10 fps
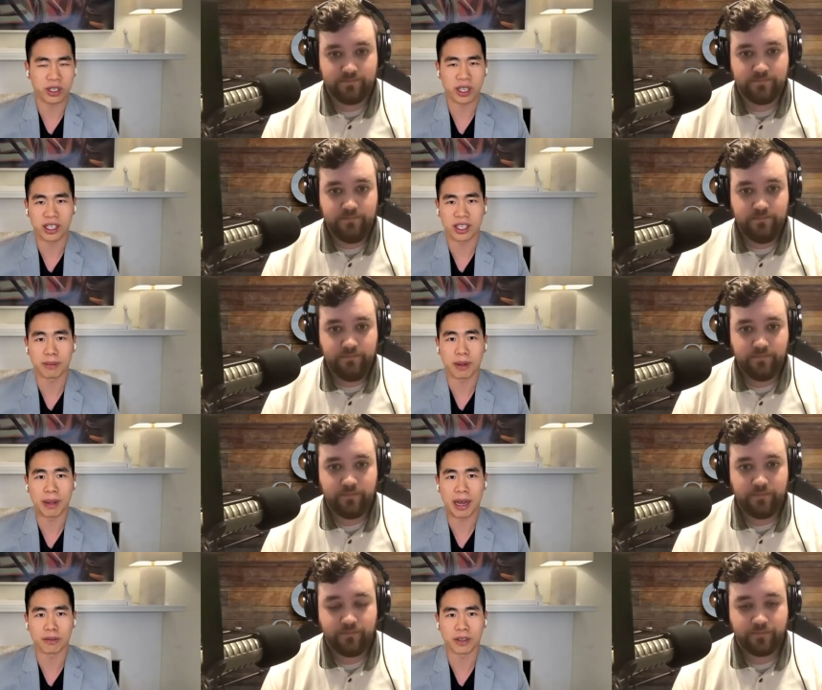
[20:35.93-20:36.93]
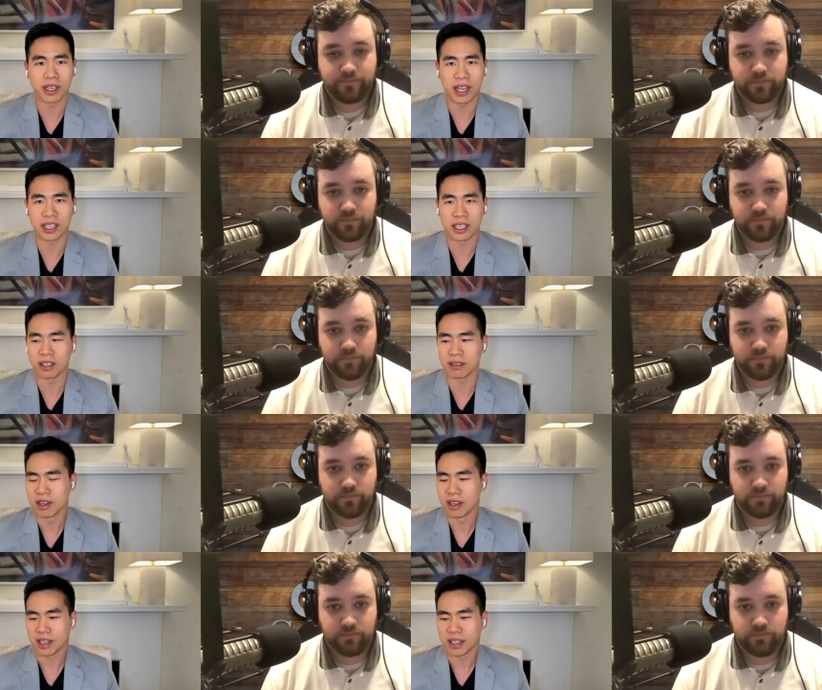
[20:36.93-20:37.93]
Speaker 1: I think I'm I'm out of it and
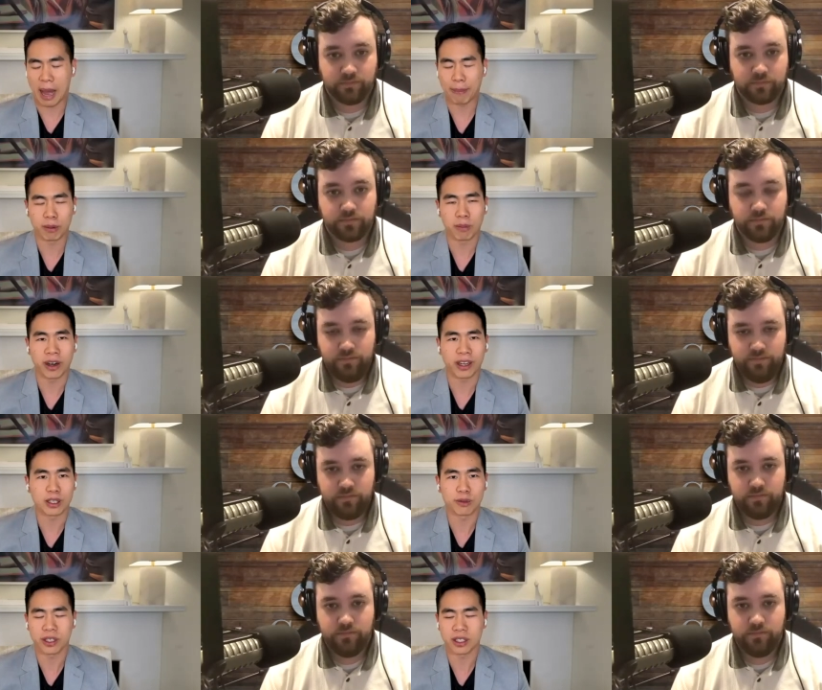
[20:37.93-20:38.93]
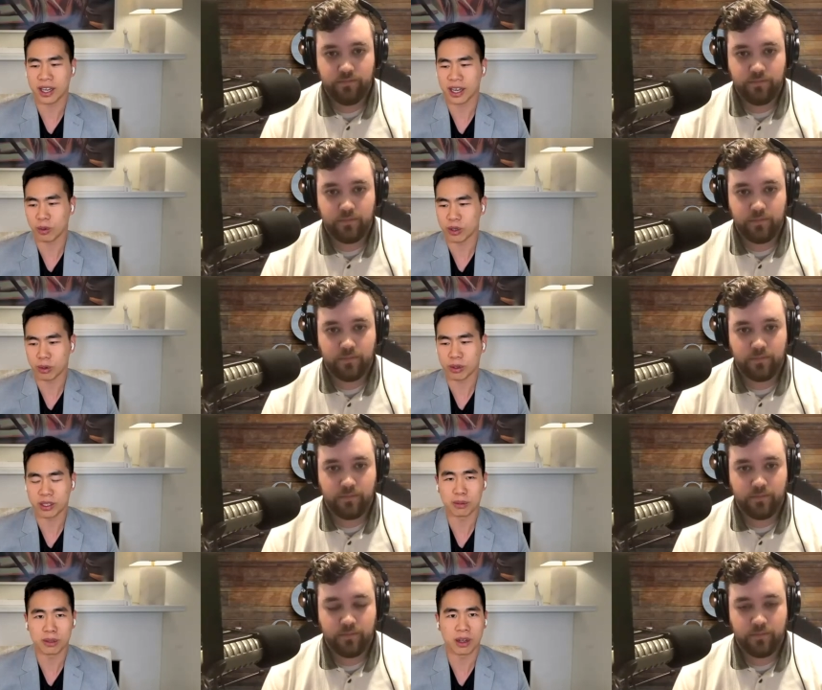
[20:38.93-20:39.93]
in capital markets fintech which always
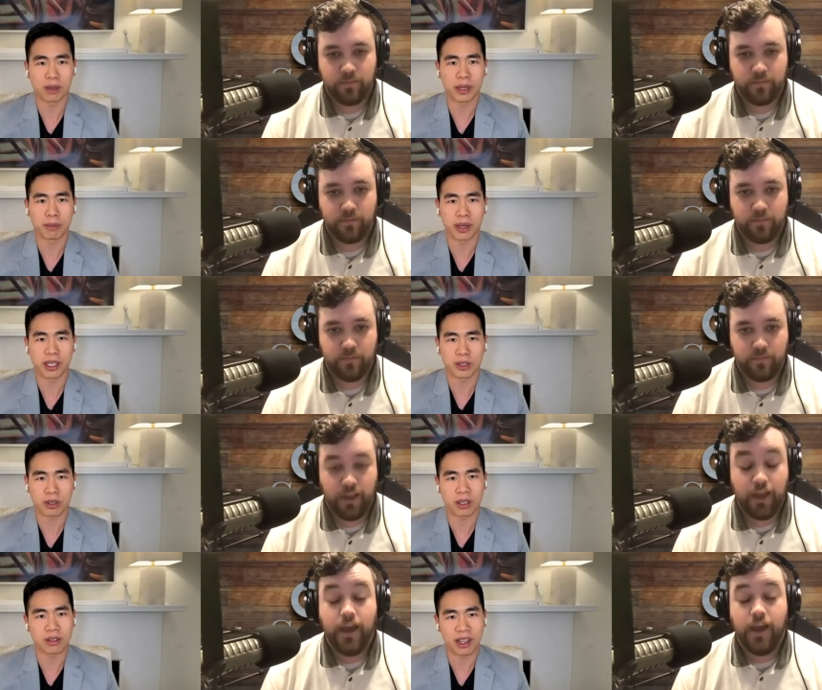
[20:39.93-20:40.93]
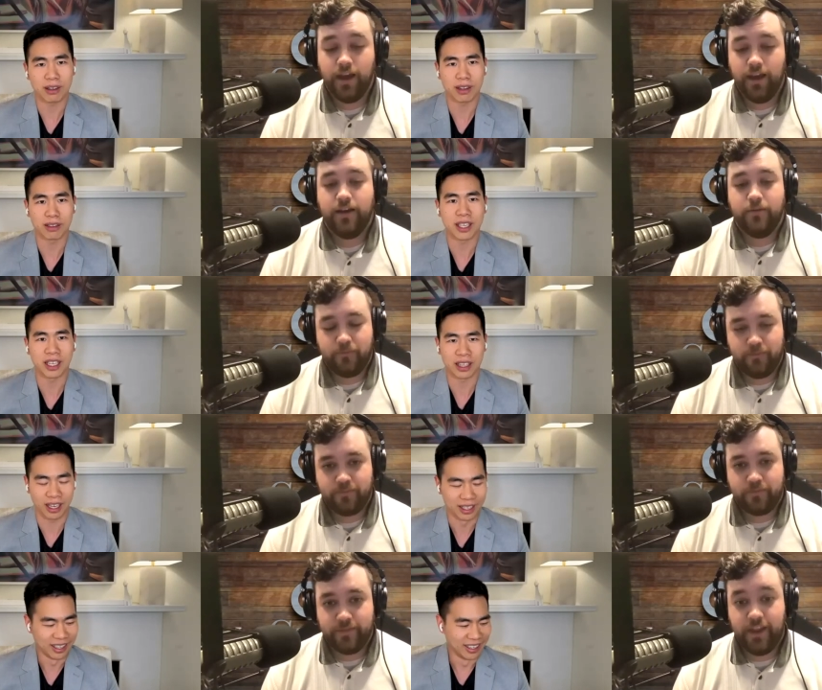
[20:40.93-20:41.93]
seems to know how to make money so I'll, I'll i'll, take
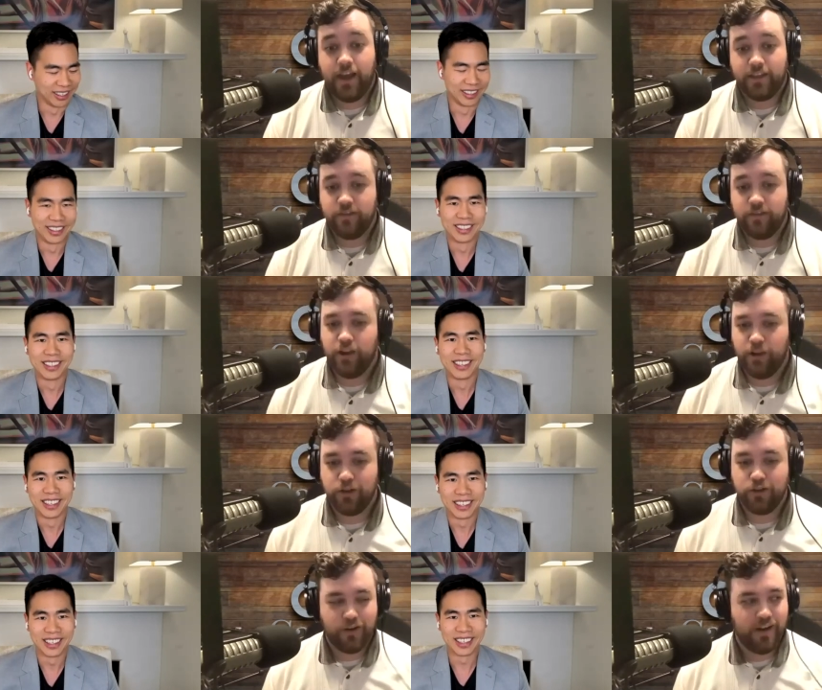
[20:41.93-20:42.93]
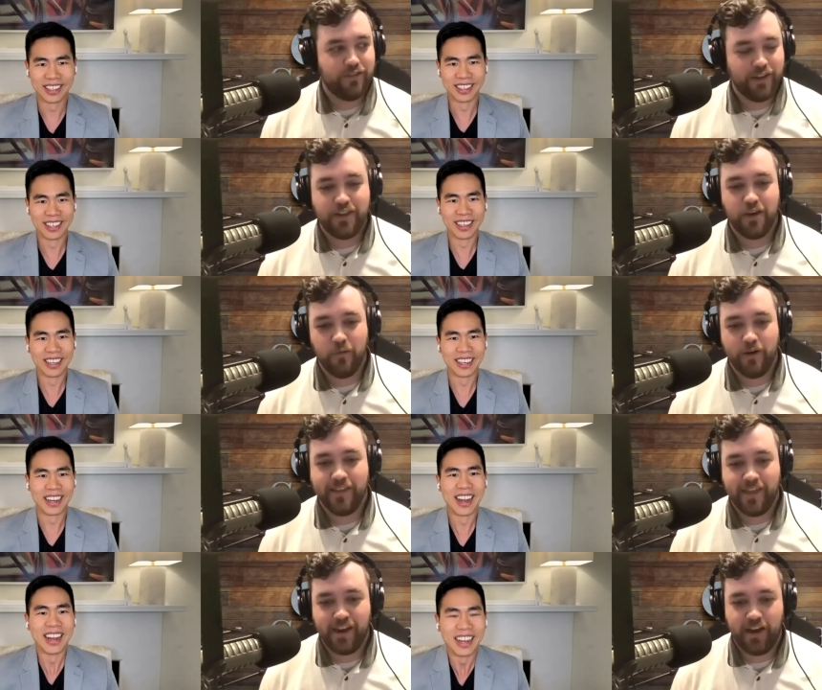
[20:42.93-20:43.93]
that
Speaker 2: yeah at the very least you're definitely
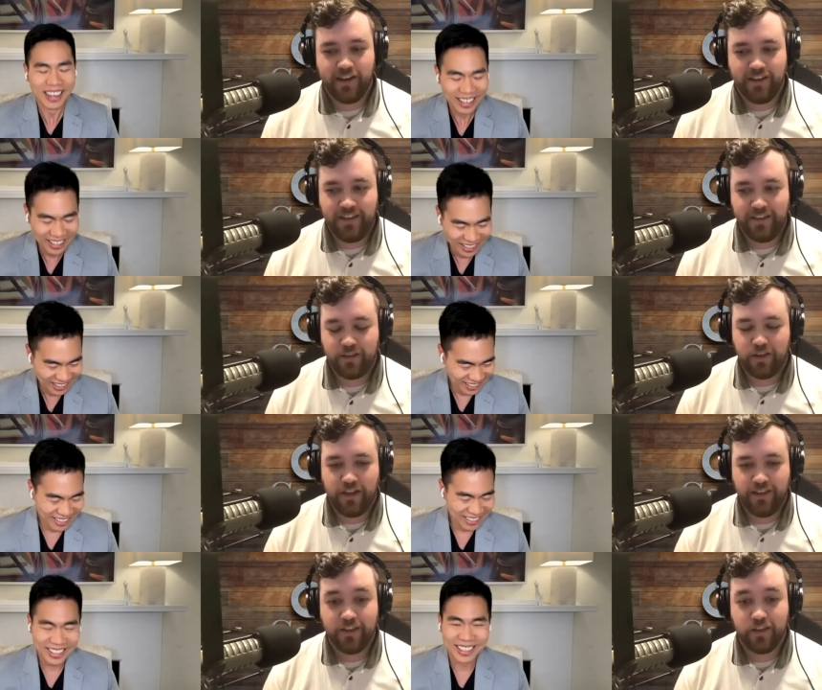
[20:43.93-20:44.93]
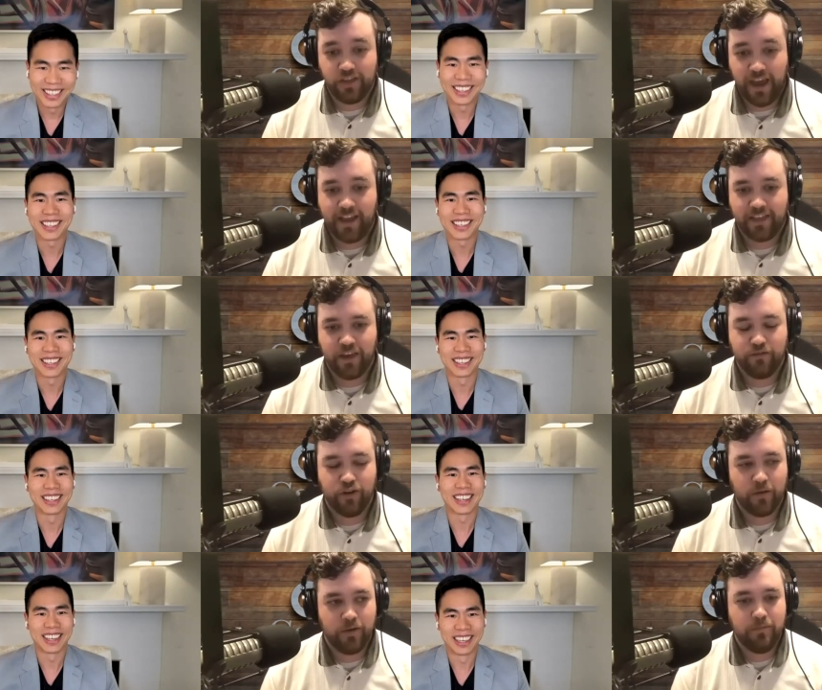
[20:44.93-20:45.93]
somewhere that uh, is at least a tad
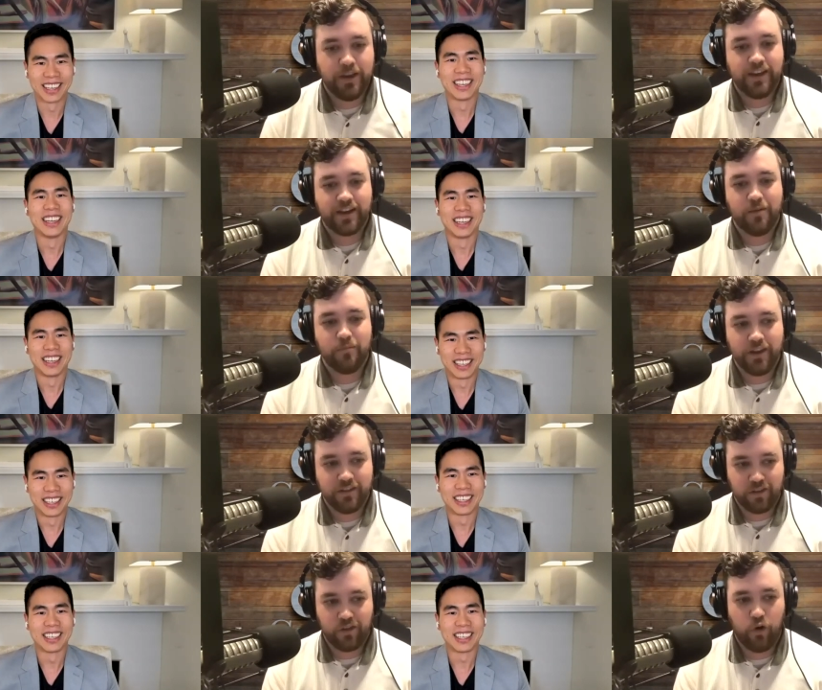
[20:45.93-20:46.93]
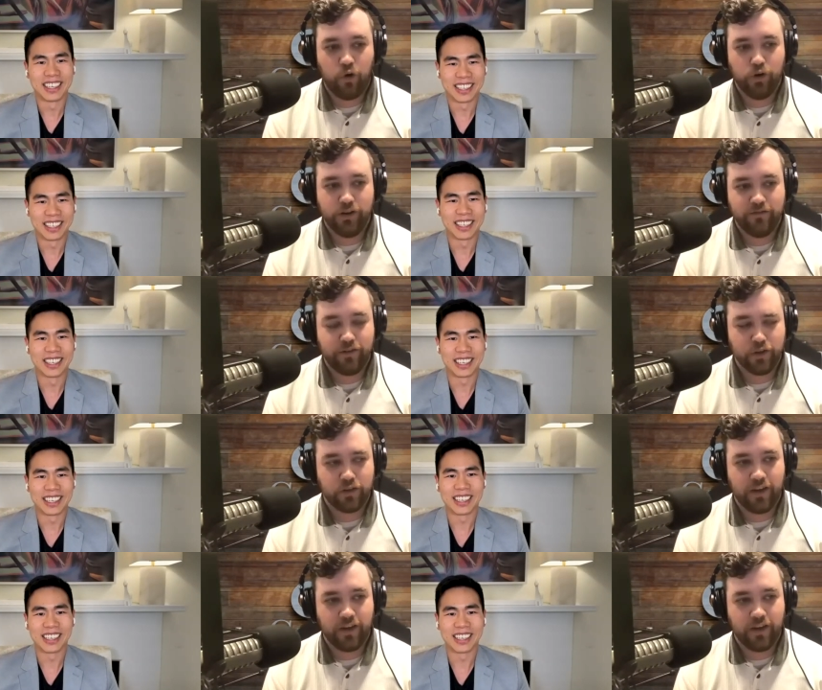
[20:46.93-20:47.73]
safer i mean media companies as a whole it feels